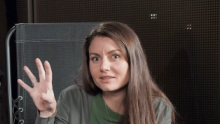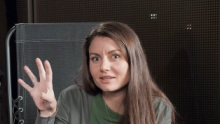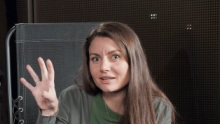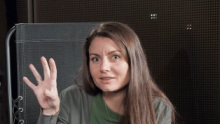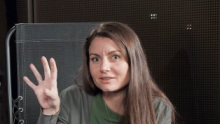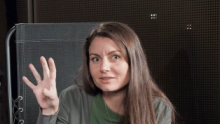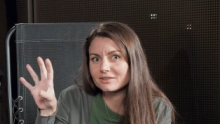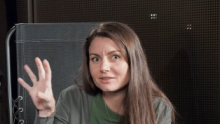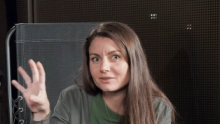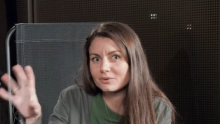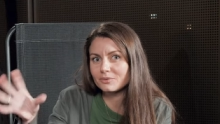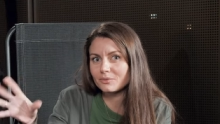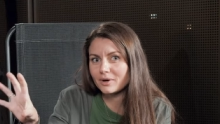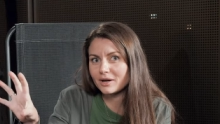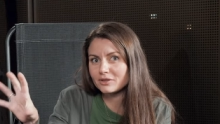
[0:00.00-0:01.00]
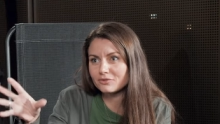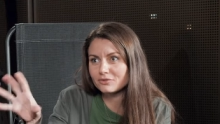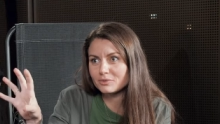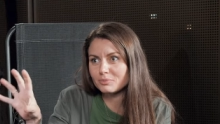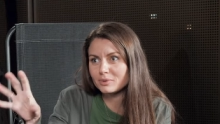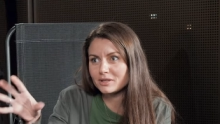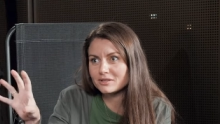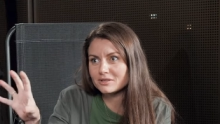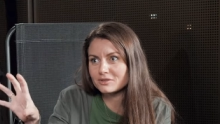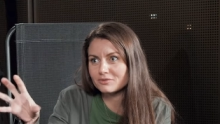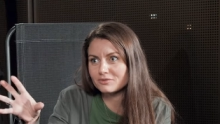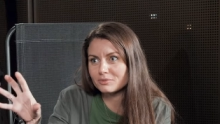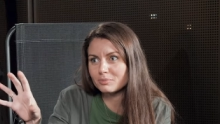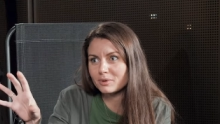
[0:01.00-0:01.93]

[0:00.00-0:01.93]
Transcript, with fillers: that one of the pieces of the